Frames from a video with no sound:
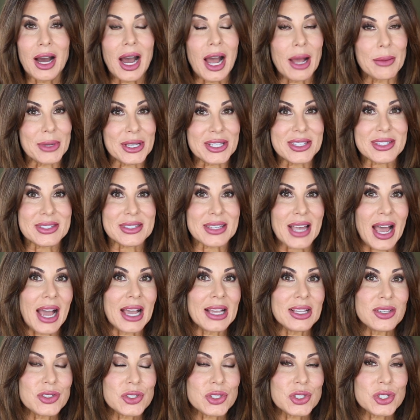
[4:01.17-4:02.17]
I'm a
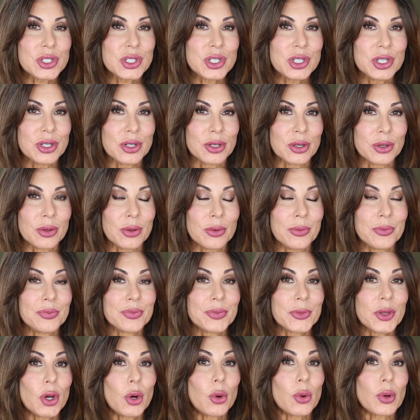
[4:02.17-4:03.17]
size 2
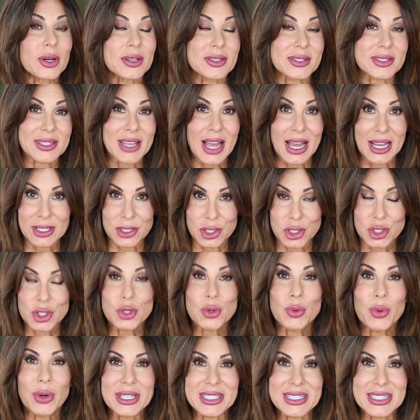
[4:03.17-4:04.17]
or a size
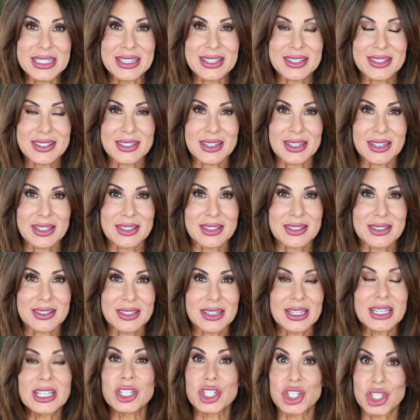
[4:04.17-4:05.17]

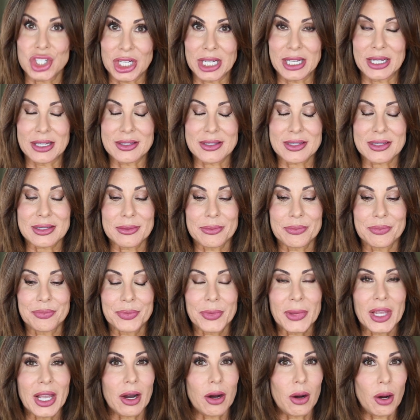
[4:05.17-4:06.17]
26 in jeans.
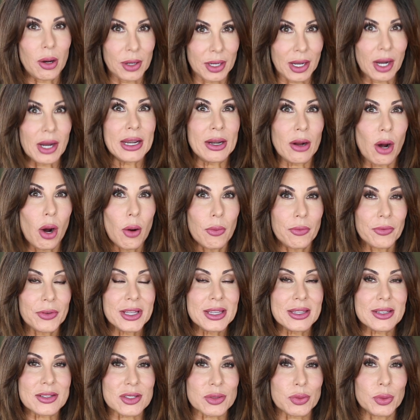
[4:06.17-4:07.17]
And
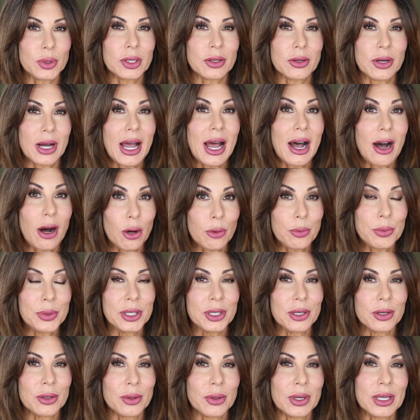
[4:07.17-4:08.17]
hopefully this will help
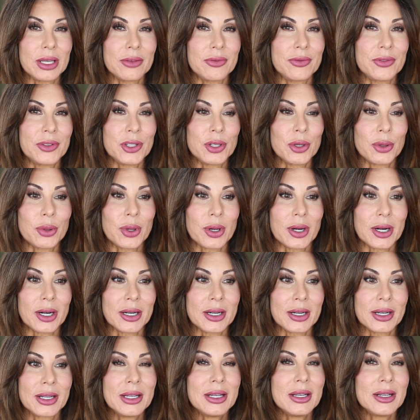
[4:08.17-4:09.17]
you if
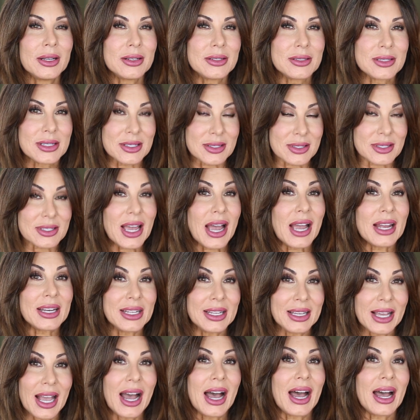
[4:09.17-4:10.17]
you're
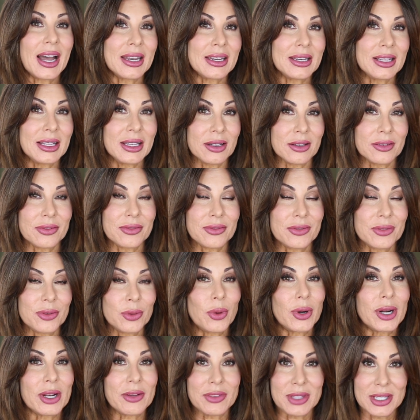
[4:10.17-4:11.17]
deciding on if
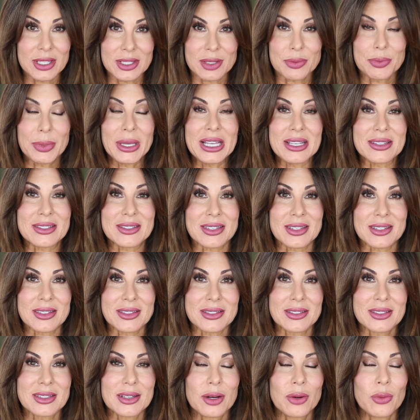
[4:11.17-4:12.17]
one of these
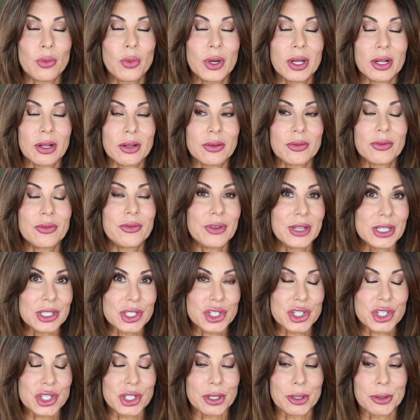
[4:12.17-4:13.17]
pieces will
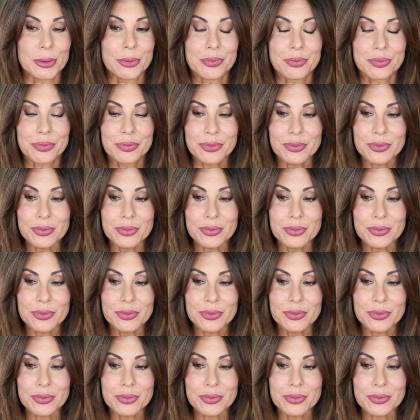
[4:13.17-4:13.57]
fit you.